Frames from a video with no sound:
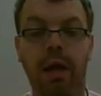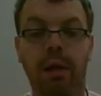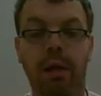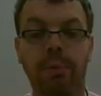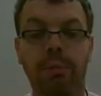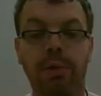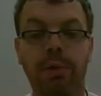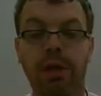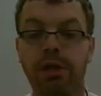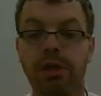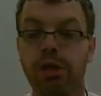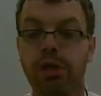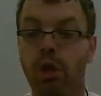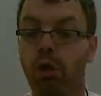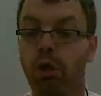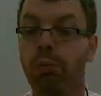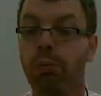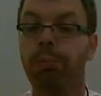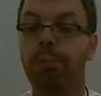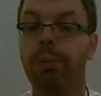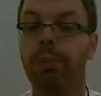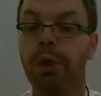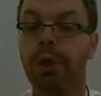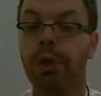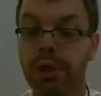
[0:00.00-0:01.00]
They showed
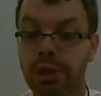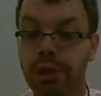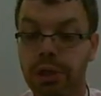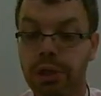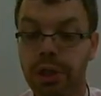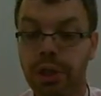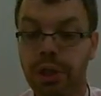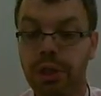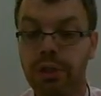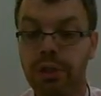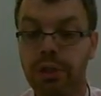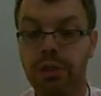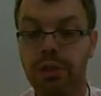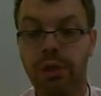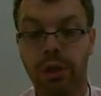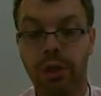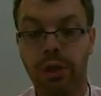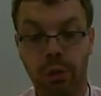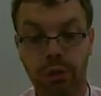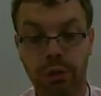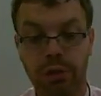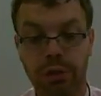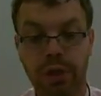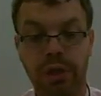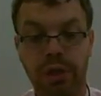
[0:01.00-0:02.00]
mercy to
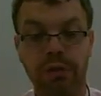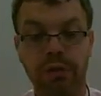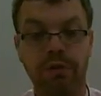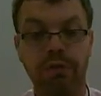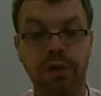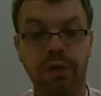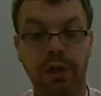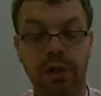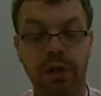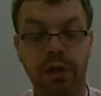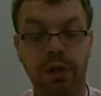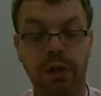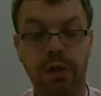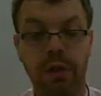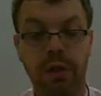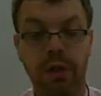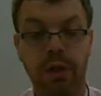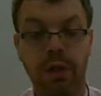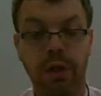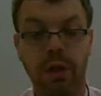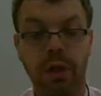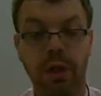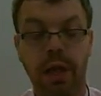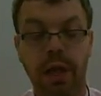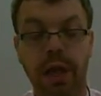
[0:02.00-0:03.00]
those they defeated
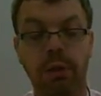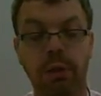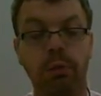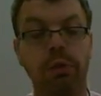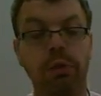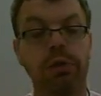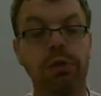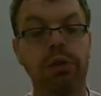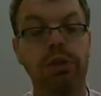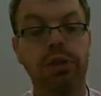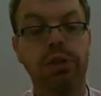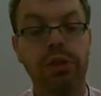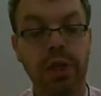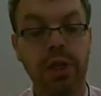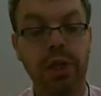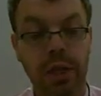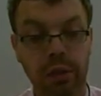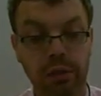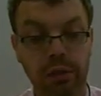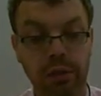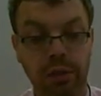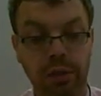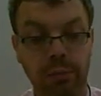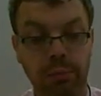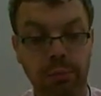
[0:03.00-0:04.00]
and were
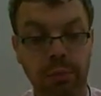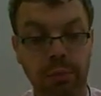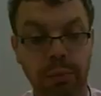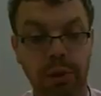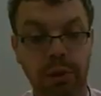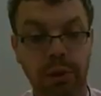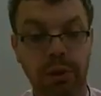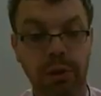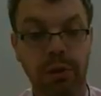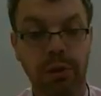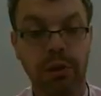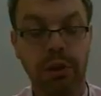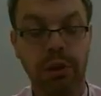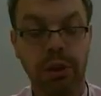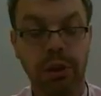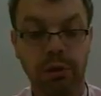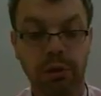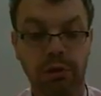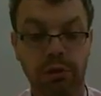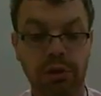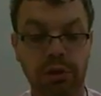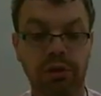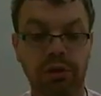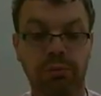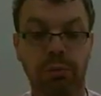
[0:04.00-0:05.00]
seldom
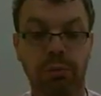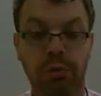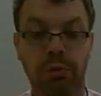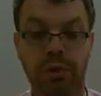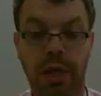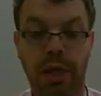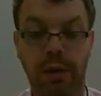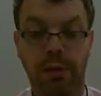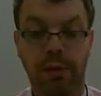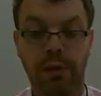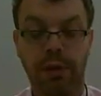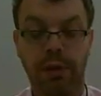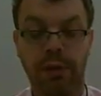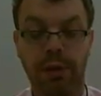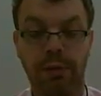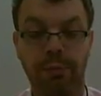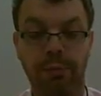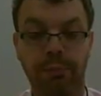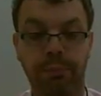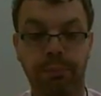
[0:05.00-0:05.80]
guilty of brutality.